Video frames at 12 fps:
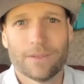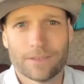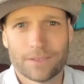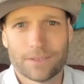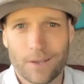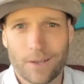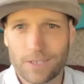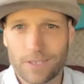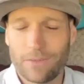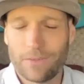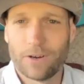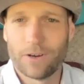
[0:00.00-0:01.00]
So that was
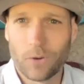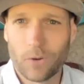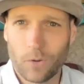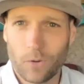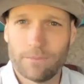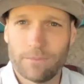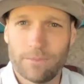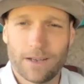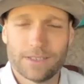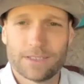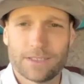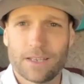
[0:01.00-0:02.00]
kind of our goal from the
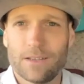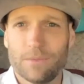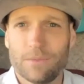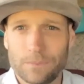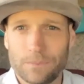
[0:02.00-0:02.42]
onset.